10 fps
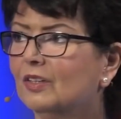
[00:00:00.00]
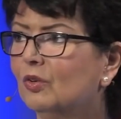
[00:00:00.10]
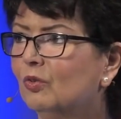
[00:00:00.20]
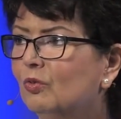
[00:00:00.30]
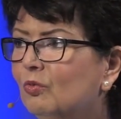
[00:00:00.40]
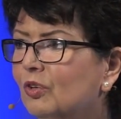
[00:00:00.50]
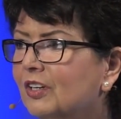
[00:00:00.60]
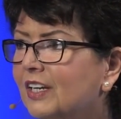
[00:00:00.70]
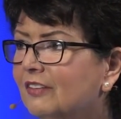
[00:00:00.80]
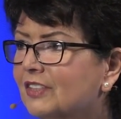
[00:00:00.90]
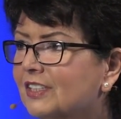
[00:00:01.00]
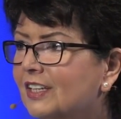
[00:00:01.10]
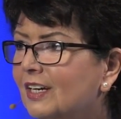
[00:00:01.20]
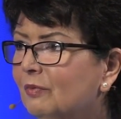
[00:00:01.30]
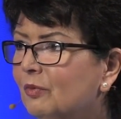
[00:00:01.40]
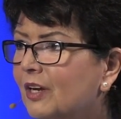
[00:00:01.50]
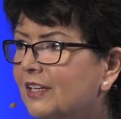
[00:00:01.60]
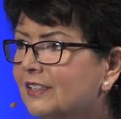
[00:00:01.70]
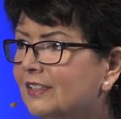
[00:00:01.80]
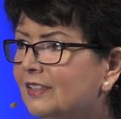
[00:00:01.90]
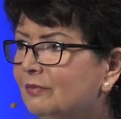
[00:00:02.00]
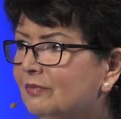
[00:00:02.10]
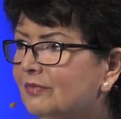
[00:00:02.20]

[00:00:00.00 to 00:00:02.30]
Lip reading: We're going to have to stop. We're out of time.